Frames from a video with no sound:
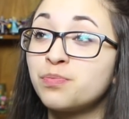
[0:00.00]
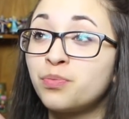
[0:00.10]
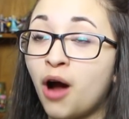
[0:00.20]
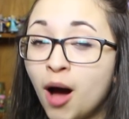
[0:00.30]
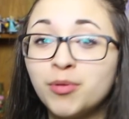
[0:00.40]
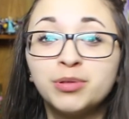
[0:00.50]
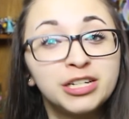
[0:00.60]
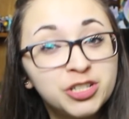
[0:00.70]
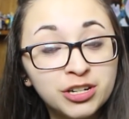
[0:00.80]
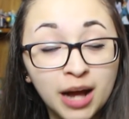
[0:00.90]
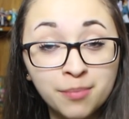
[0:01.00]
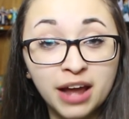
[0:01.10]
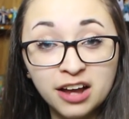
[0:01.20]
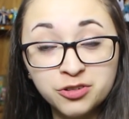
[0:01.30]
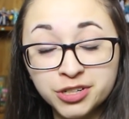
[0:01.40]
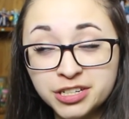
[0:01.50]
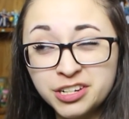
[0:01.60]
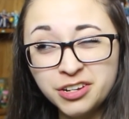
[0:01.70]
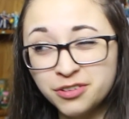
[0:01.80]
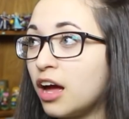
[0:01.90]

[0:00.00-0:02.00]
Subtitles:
probably should come naturally to you.